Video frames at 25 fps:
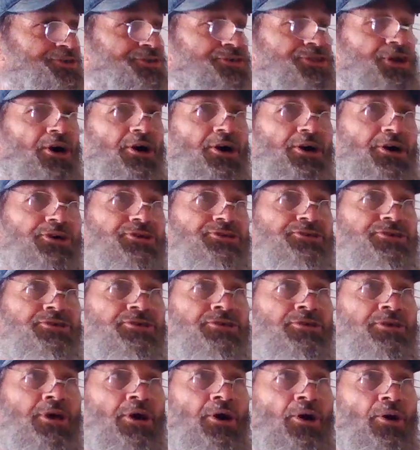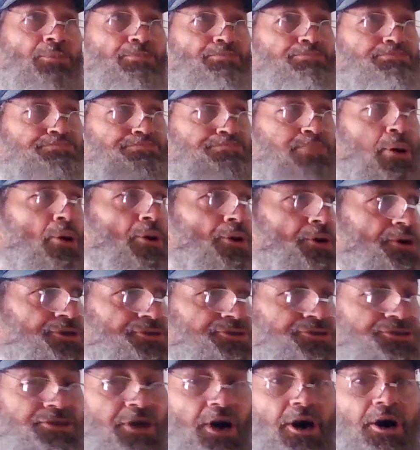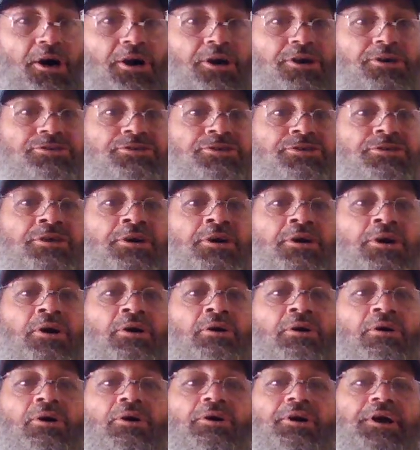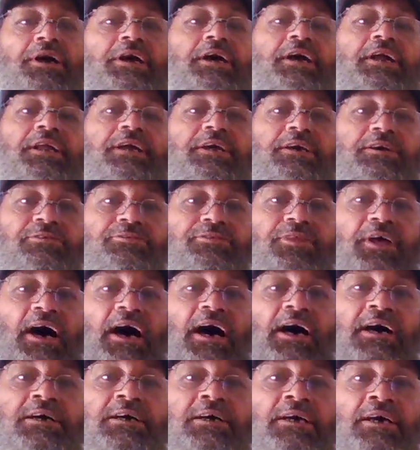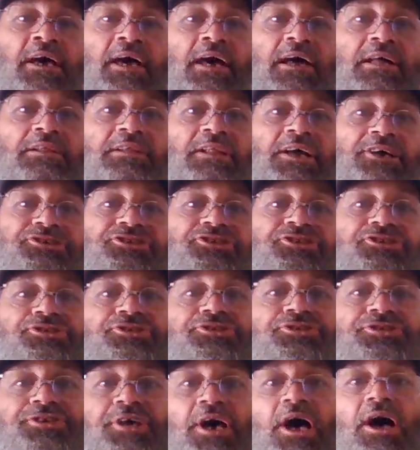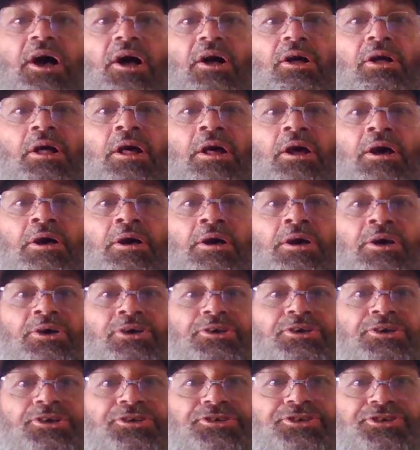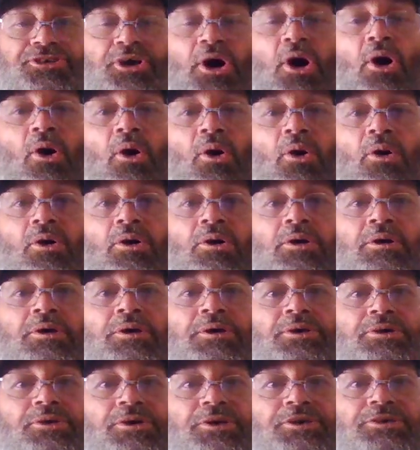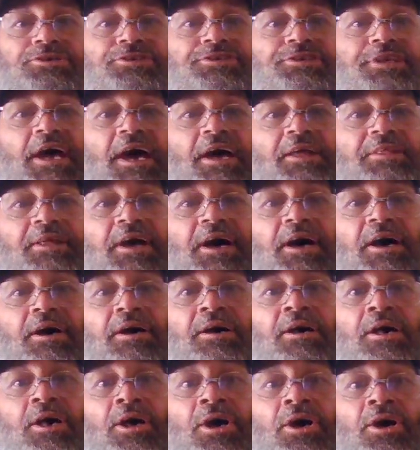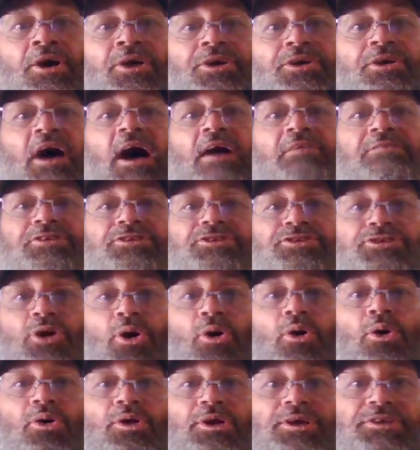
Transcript: stars, porn stars, or any of that unless you sell your soul. You understand that? You have a soul